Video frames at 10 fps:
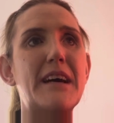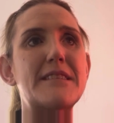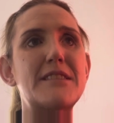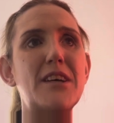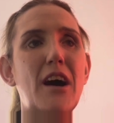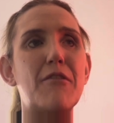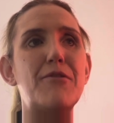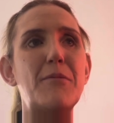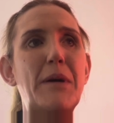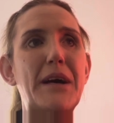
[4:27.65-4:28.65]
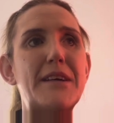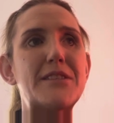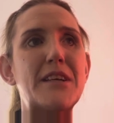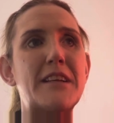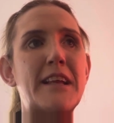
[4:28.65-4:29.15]
a tough
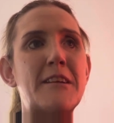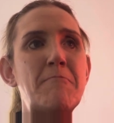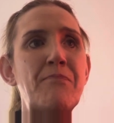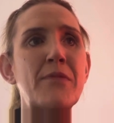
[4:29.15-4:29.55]
person, and